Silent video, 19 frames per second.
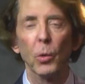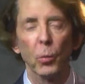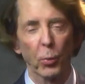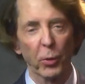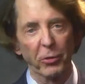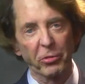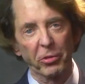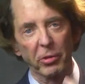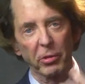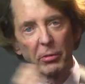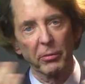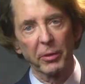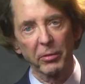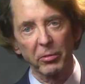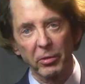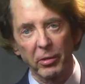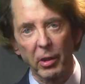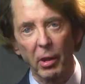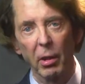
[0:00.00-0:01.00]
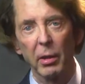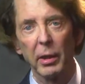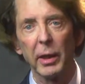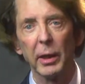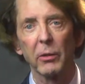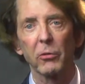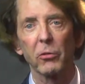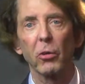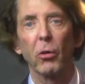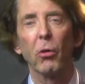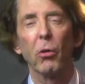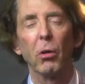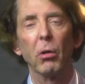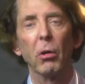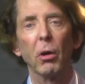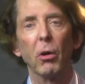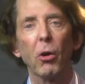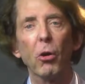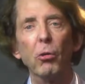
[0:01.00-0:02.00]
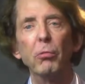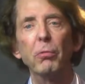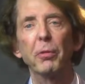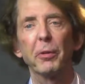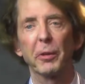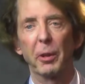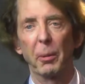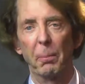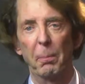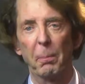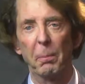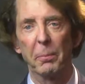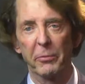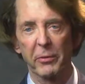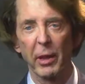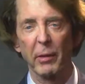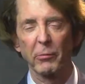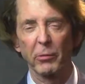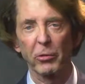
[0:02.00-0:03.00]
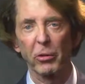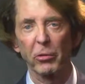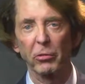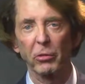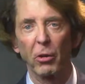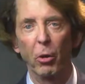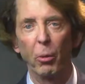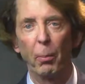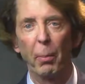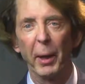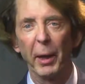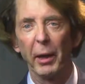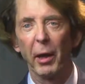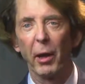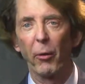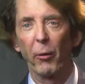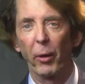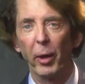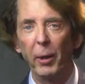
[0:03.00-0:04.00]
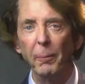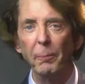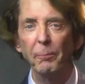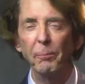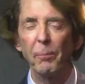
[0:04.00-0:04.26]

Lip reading: We service clients all over the San Francisco Bay Area.